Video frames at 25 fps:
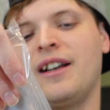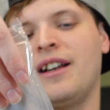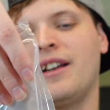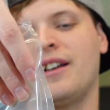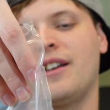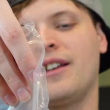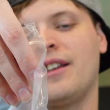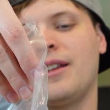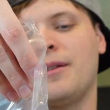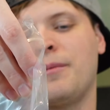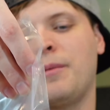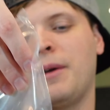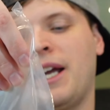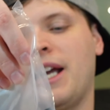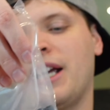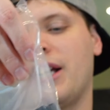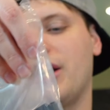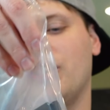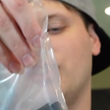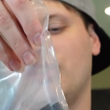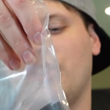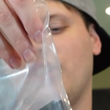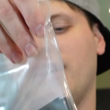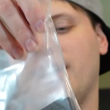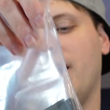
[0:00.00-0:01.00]
out of the
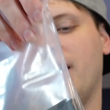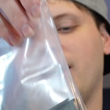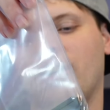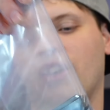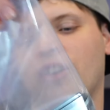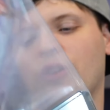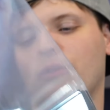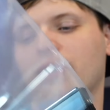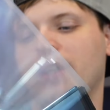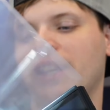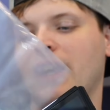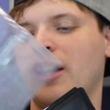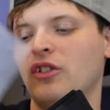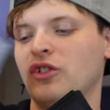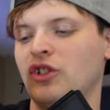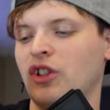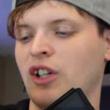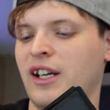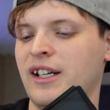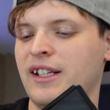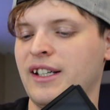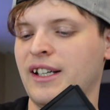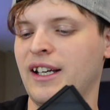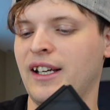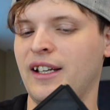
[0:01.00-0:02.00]
packaging here without
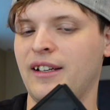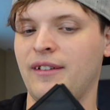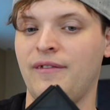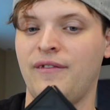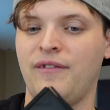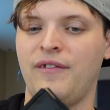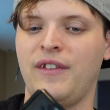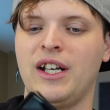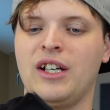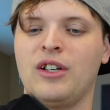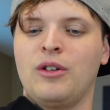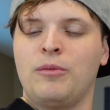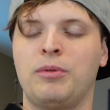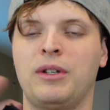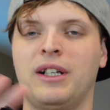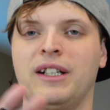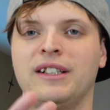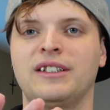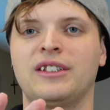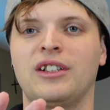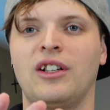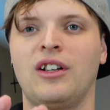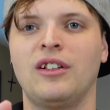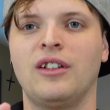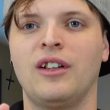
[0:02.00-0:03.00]
trying to get
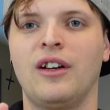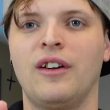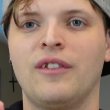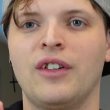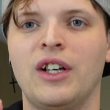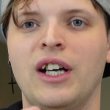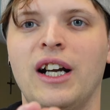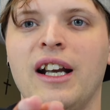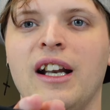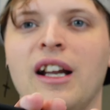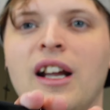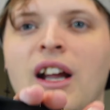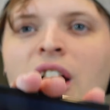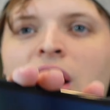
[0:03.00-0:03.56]
fingerprints all over it.